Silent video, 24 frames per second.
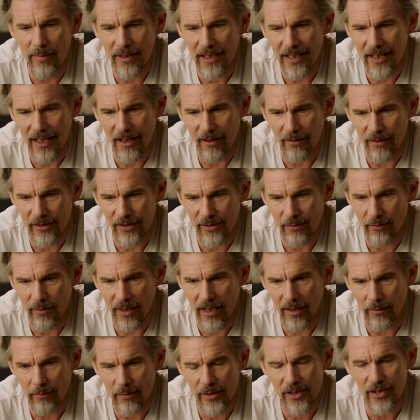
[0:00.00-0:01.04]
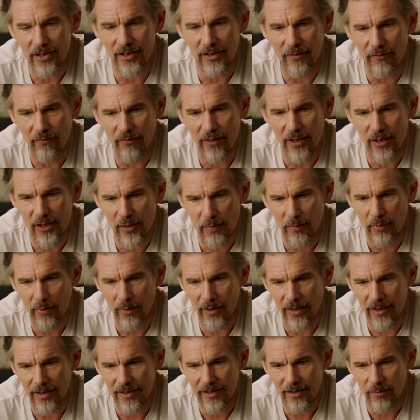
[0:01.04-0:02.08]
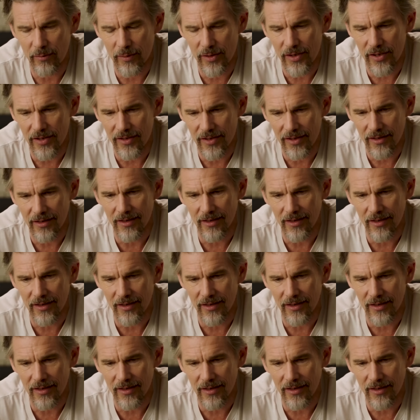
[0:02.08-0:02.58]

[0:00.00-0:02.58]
he carries around, which is a fish priest, which is a